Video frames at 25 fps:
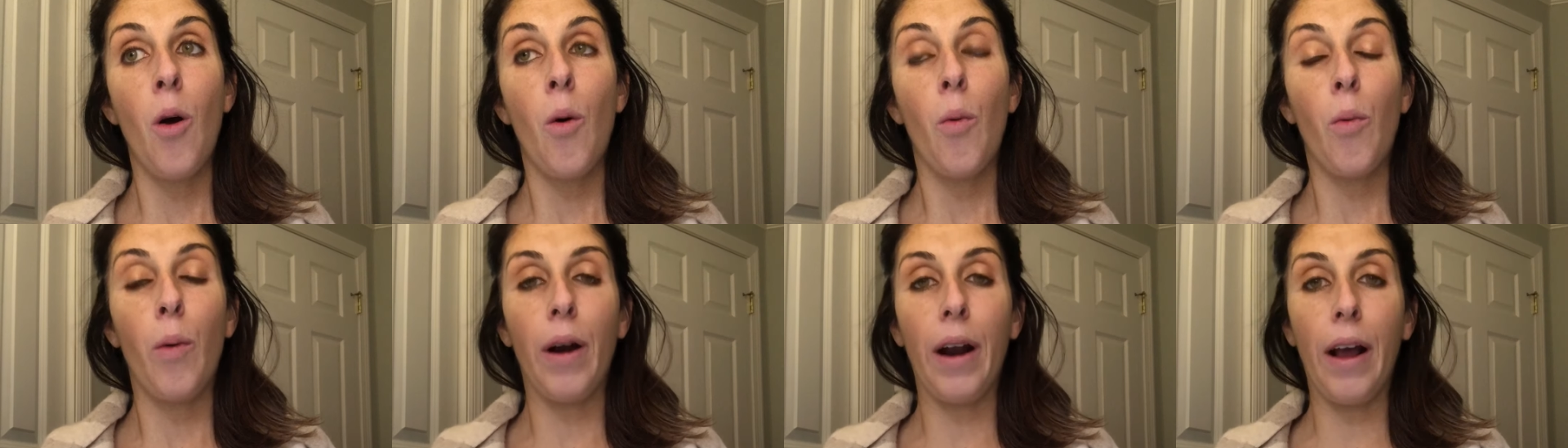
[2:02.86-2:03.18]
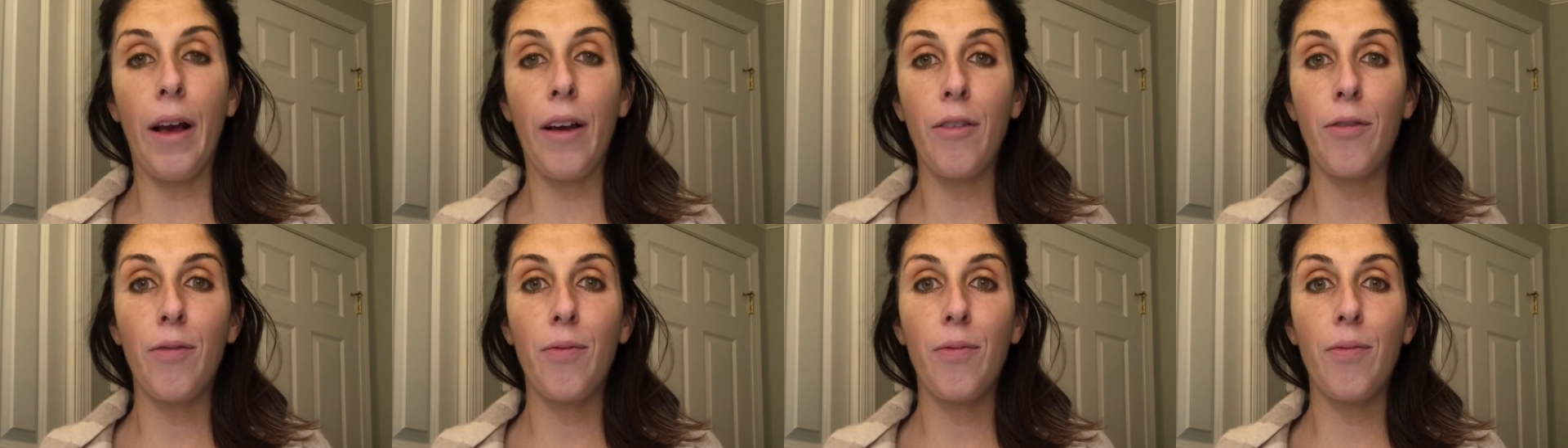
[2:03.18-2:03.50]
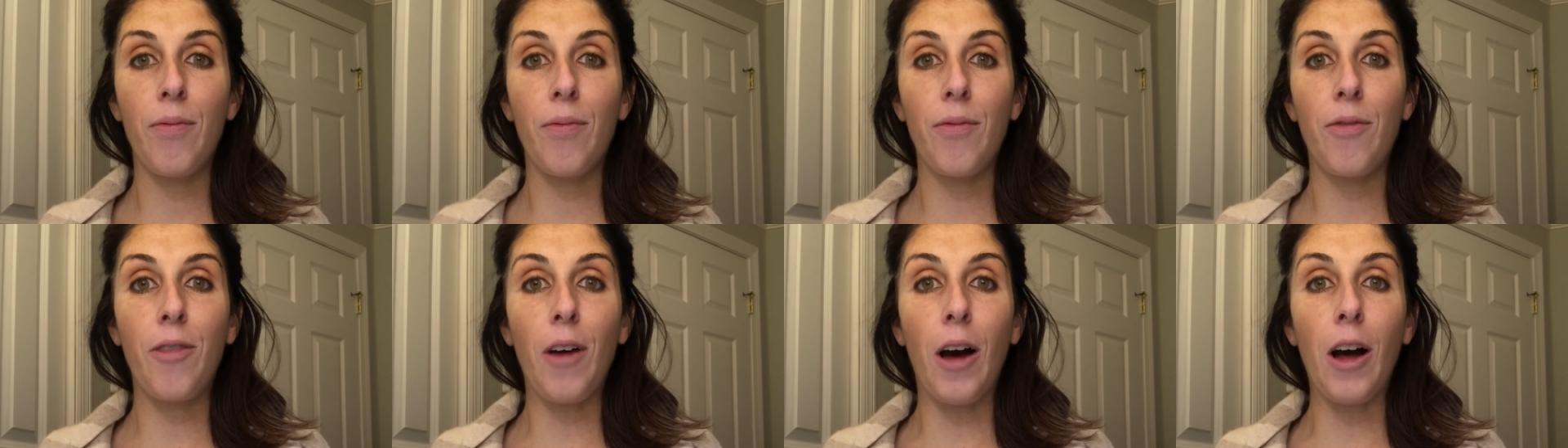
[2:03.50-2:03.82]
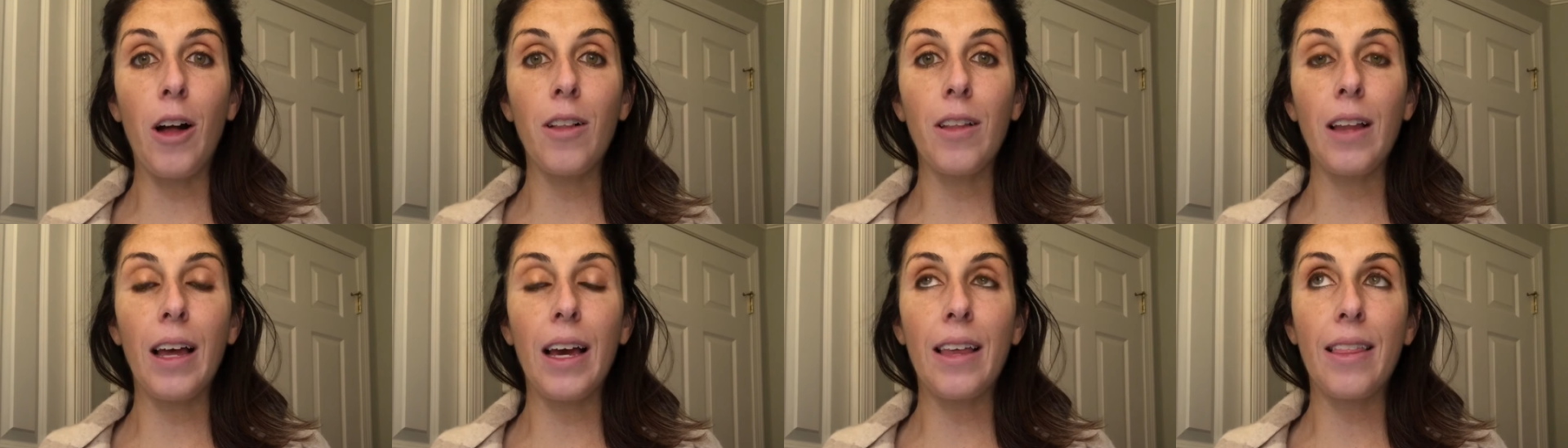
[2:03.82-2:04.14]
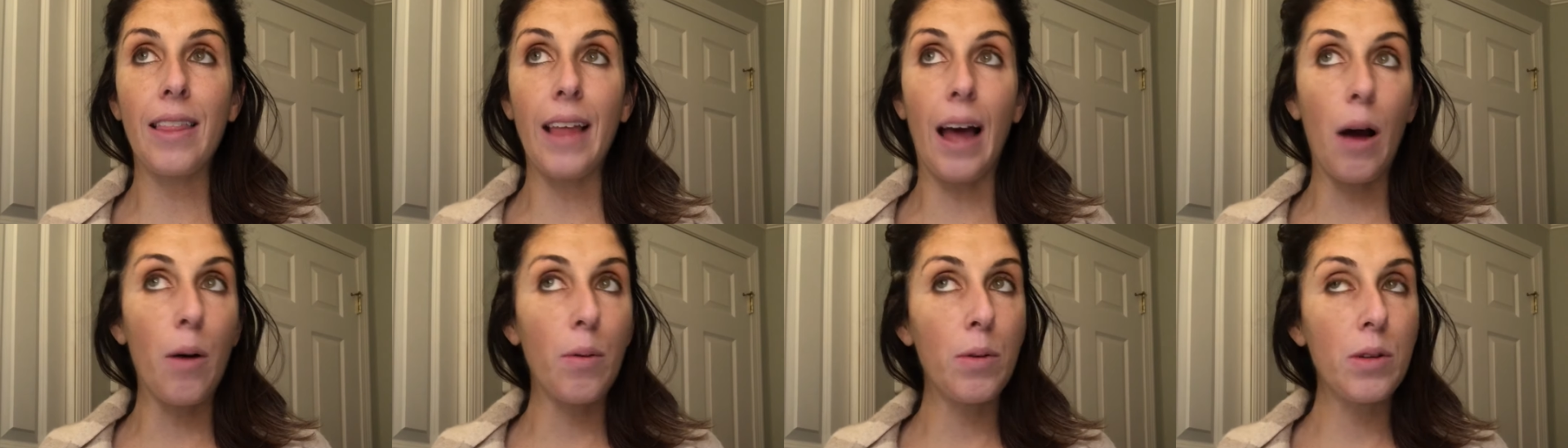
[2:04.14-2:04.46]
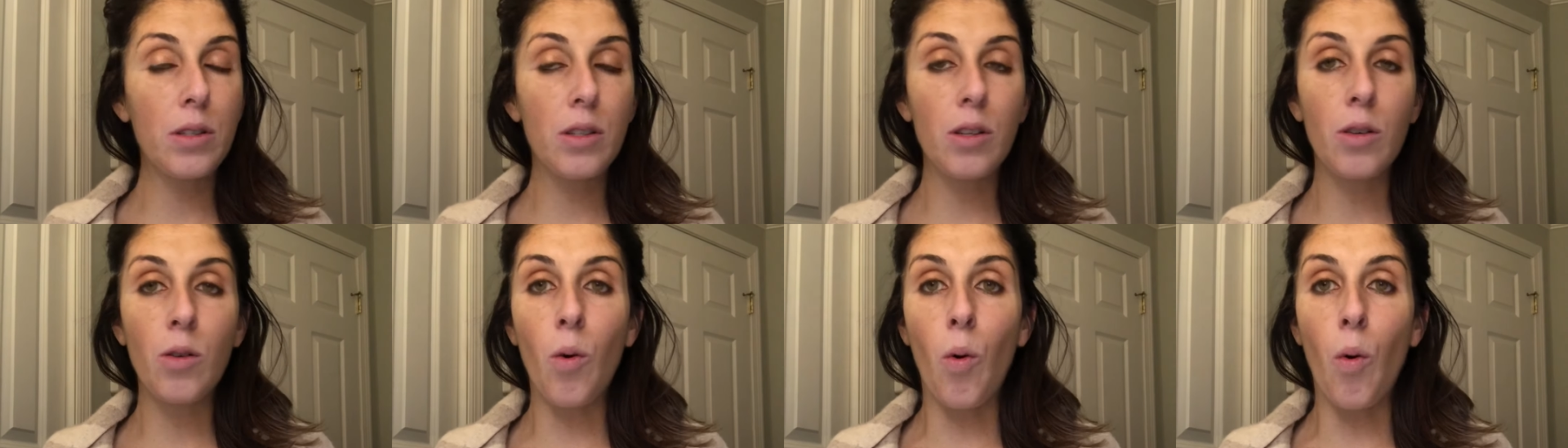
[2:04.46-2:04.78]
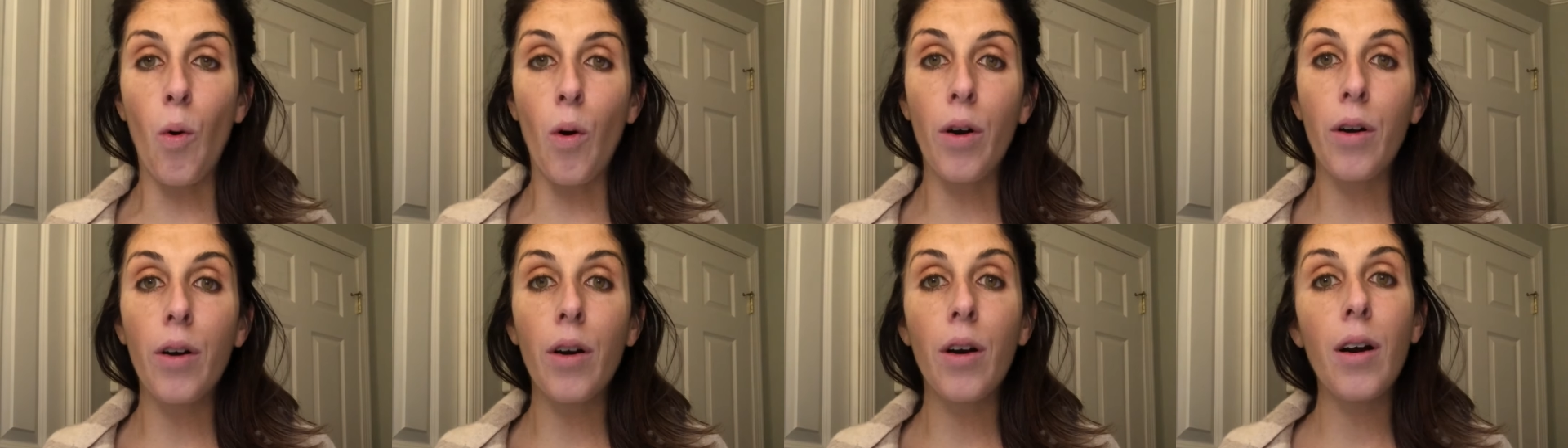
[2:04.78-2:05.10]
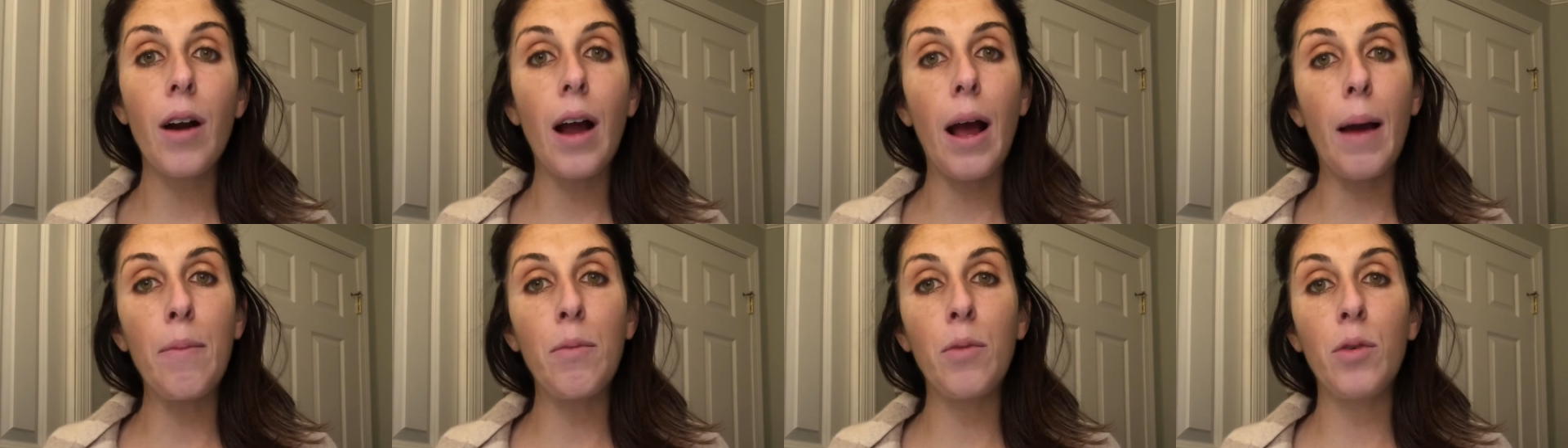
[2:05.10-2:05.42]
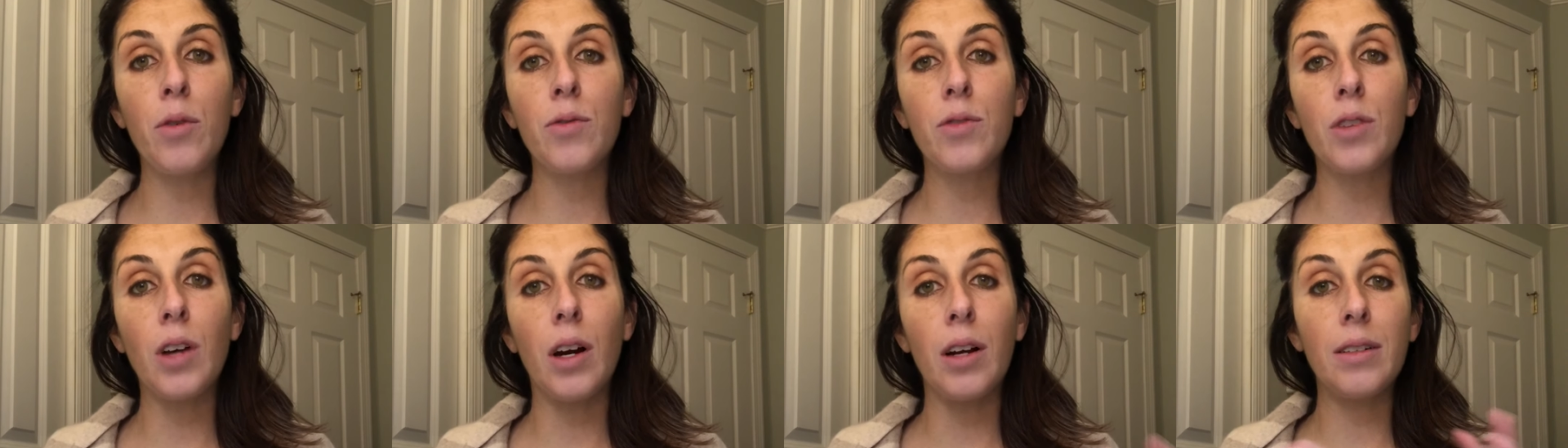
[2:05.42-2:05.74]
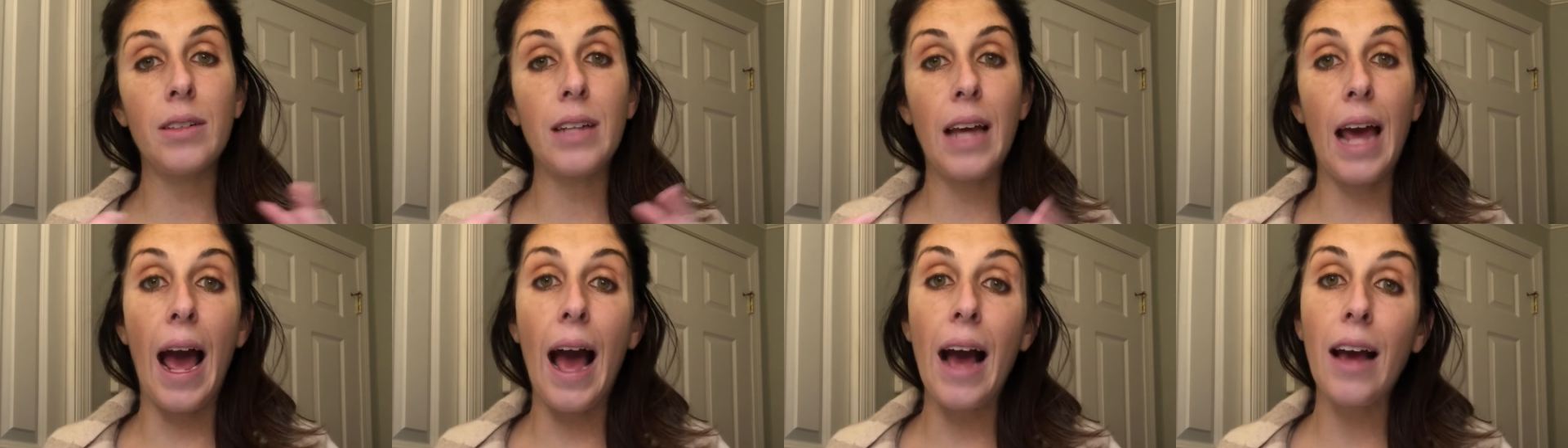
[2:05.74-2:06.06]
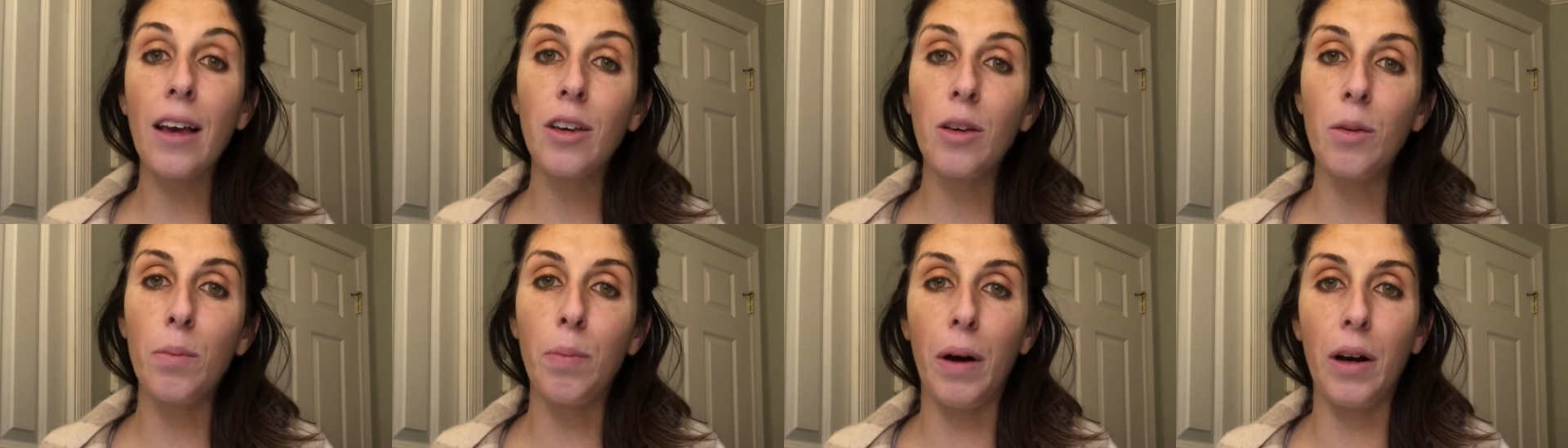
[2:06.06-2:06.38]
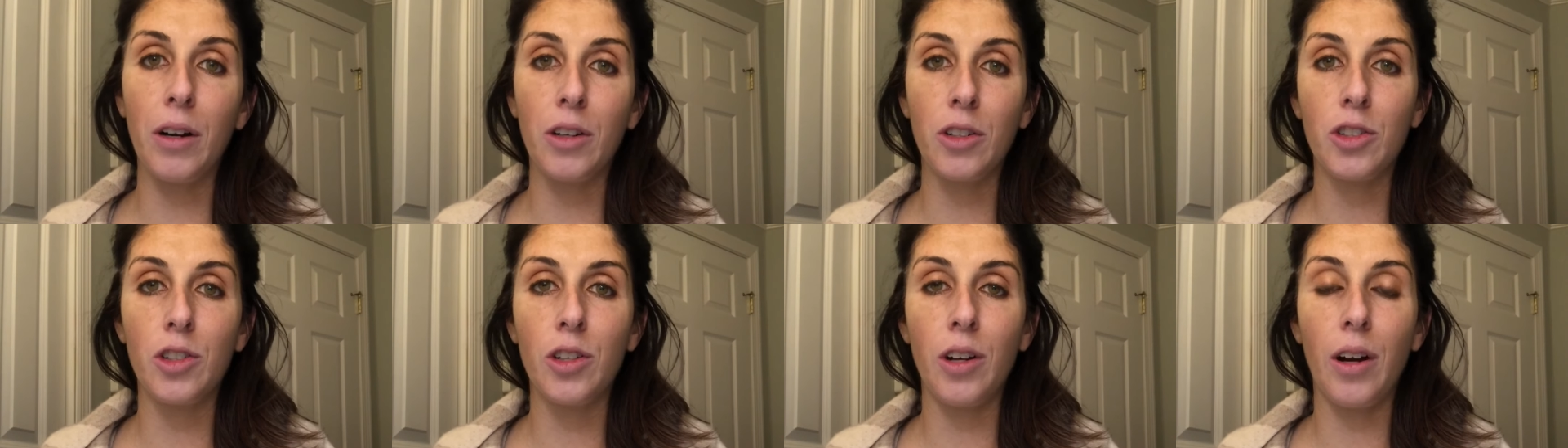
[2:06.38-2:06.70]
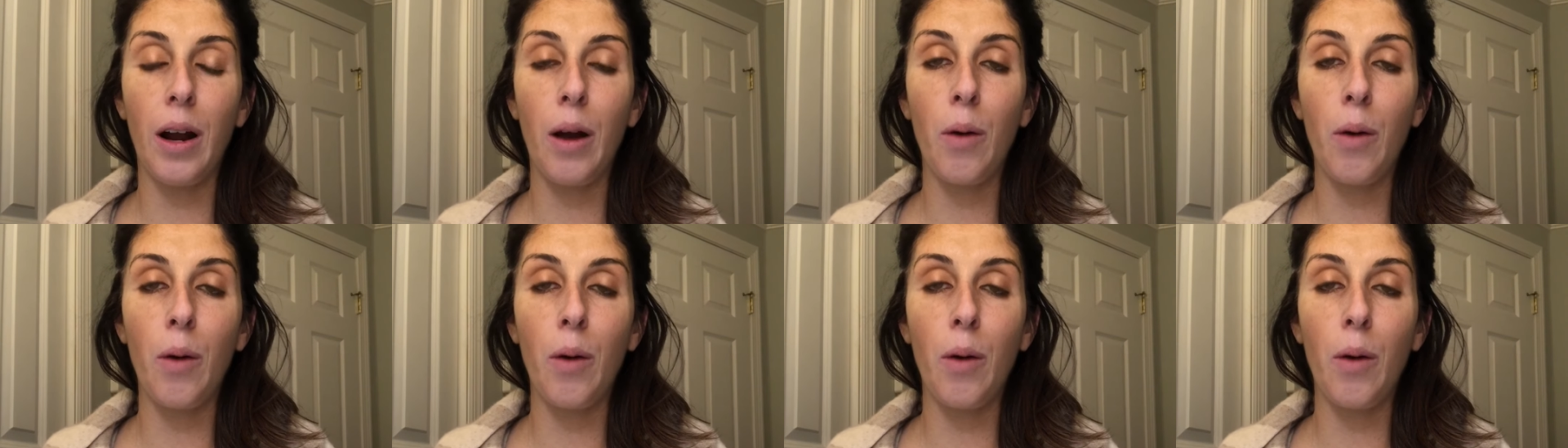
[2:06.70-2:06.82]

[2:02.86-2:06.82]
when I felt like that was in order, I moved on to acupuncture.